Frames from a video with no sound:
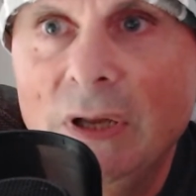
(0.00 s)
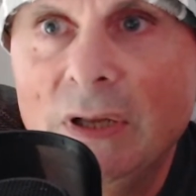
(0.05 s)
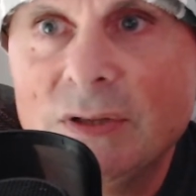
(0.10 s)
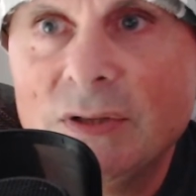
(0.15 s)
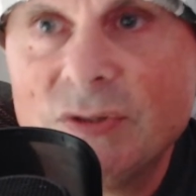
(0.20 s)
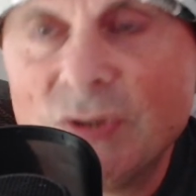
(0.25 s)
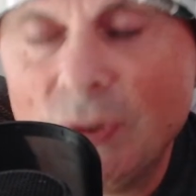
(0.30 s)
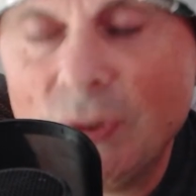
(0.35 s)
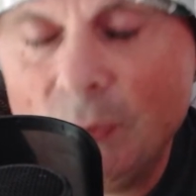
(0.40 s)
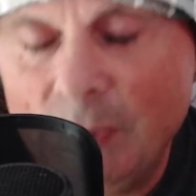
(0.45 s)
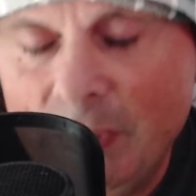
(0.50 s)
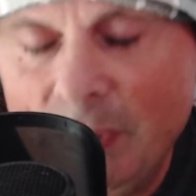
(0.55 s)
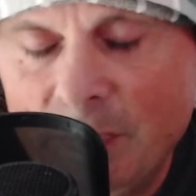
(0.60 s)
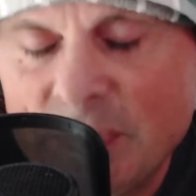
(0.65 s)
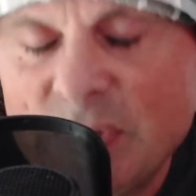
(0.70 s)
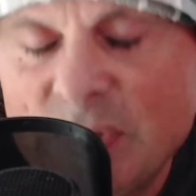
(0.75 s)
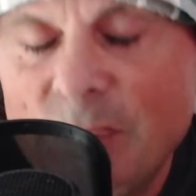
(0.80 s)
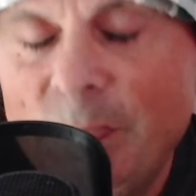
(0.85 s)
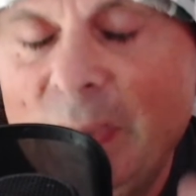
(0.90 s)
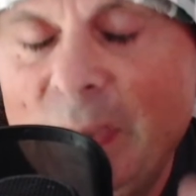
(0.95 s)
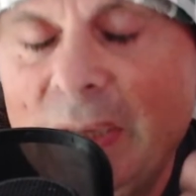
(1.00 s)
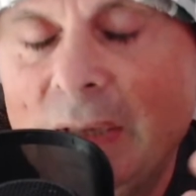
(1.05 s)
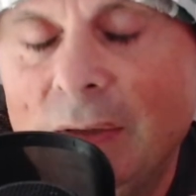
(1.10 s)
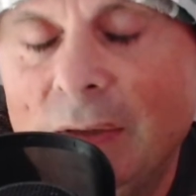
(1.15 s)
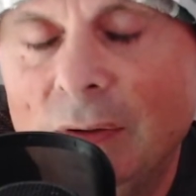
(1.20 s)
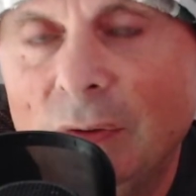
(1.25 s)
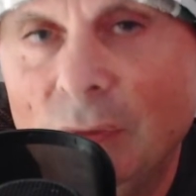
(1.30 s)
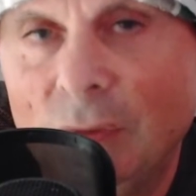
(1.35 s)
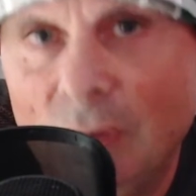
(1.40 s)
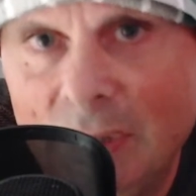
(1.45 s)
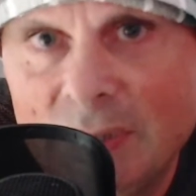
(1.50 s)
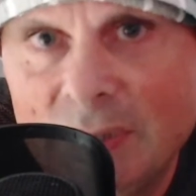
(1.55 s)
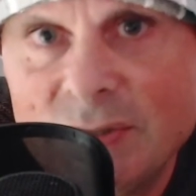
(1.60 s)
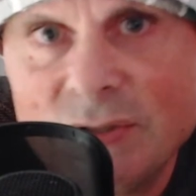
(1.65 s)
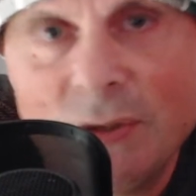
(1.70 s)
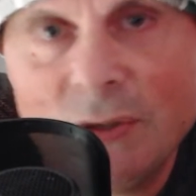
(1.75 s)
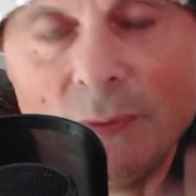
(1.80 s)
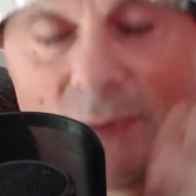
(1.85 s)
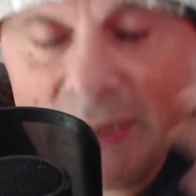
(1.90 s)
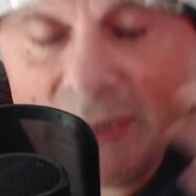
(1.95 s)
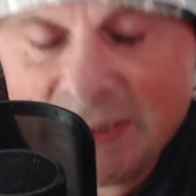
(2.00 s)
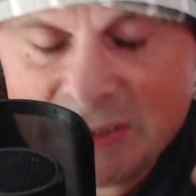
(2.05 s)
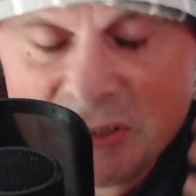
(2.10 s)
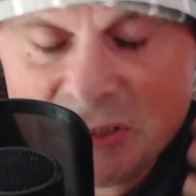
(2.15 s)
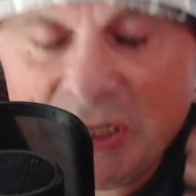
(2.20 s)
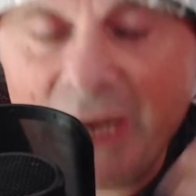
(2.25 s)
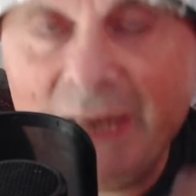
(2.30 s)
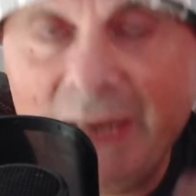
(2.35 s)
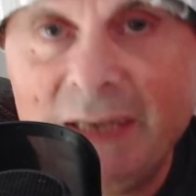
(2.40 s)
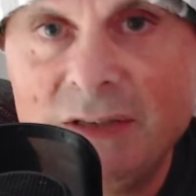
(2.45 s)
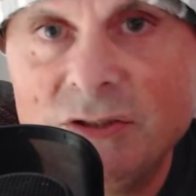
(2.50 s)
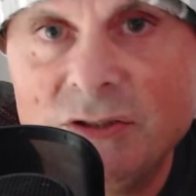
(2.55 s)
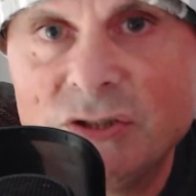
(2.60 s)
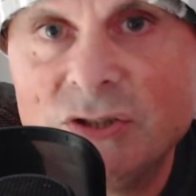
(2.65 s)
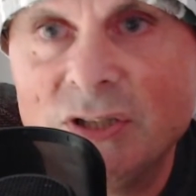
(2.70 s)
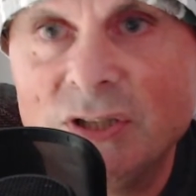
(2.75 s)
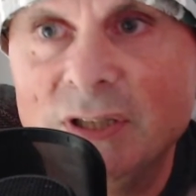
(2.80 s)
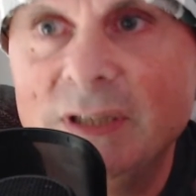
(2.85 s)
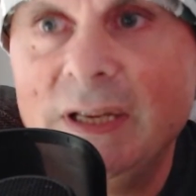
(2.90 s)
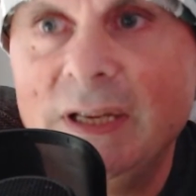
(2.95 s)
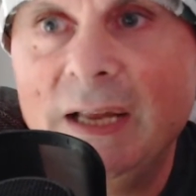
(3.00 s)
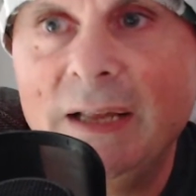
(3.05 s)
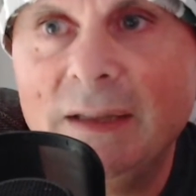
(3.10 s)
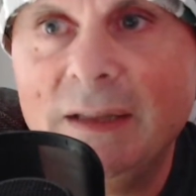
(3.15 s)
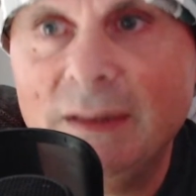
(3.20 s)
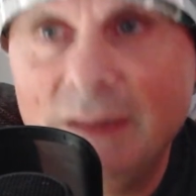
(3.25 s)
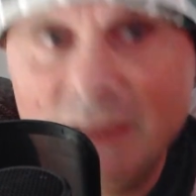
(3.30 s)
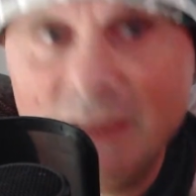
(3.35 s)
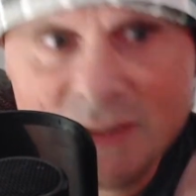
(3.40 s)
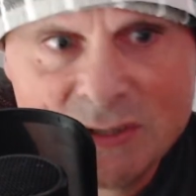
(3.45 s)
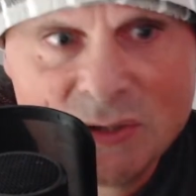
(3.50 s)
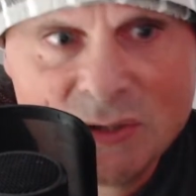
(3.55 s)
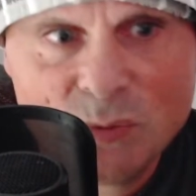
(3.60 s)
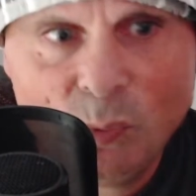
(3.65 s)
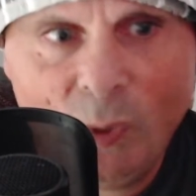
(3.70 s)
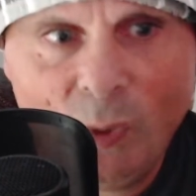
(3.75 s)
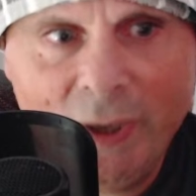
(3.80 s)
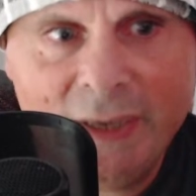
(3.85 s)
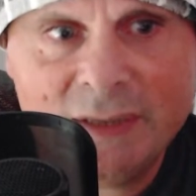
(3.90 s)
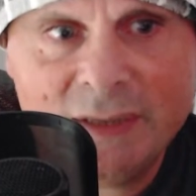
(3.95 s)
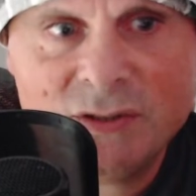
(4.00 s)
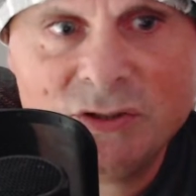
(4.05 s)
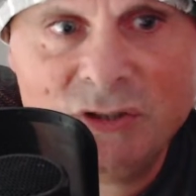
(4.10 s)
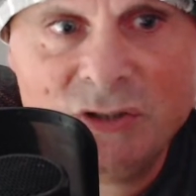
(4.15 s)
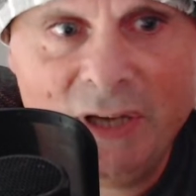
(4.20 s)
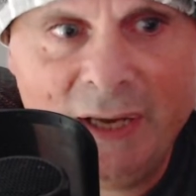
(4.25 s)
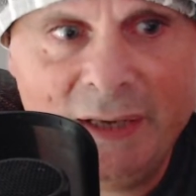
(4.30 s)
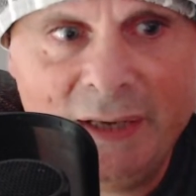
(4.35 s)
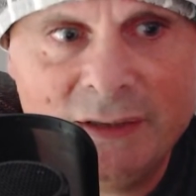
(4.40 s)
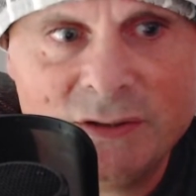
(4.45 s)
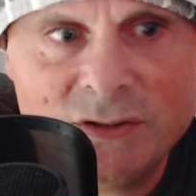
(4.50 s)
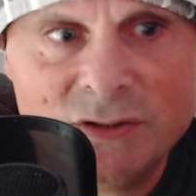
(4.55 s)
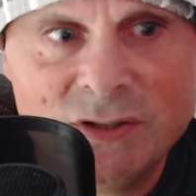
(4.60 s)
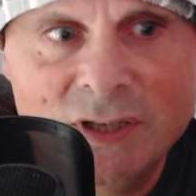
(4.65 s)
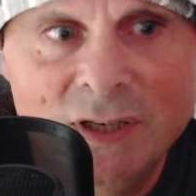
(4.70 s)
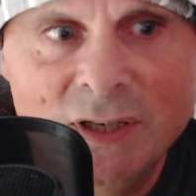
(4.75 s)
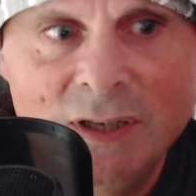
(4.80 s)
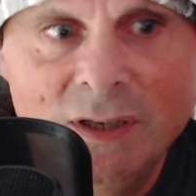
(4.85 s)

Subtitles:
So it was a bit, so it's changed, and this is why it's changed.